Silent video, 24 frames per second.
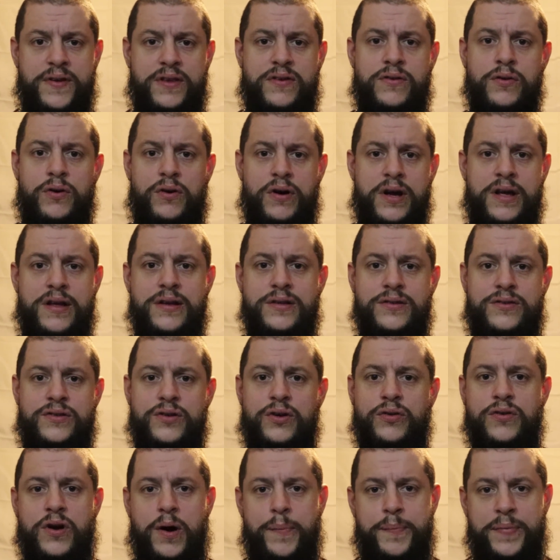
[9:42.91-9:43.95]
It's not
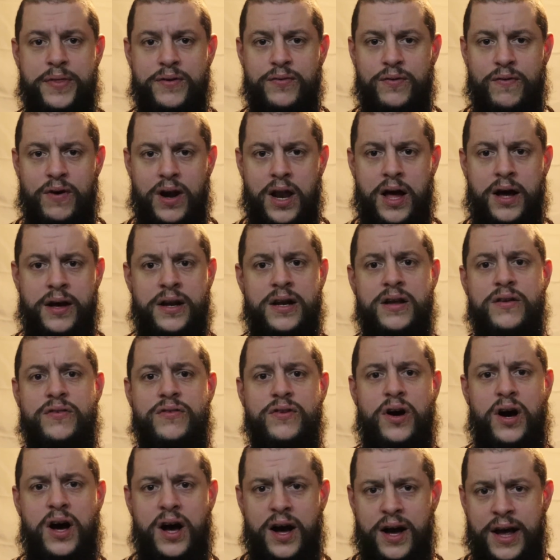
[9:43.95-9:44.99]
top of the line, it's
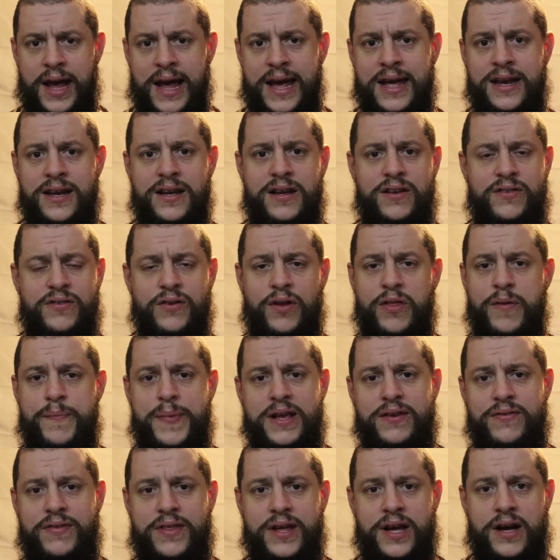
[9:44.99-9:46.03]
not high end, it's not the
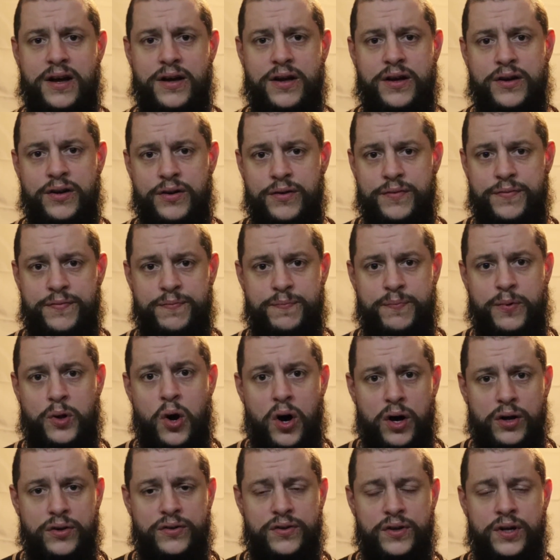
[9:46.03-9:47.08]
best thing I could have
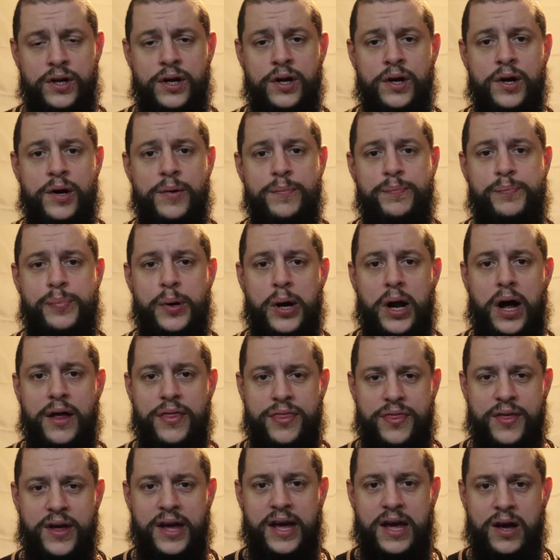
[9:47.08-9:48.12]
got, but I
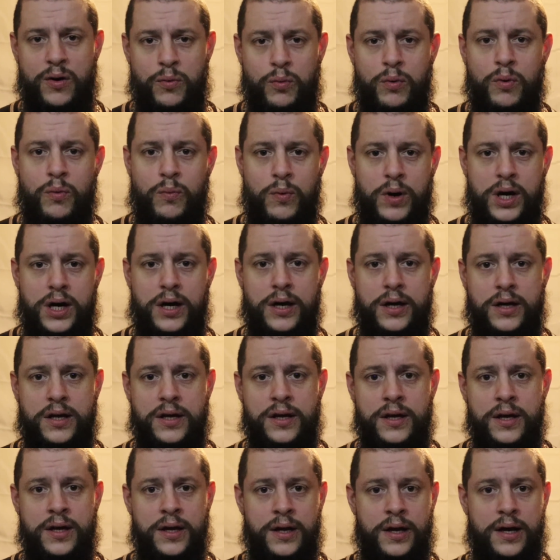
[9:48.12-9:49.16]
think it will work.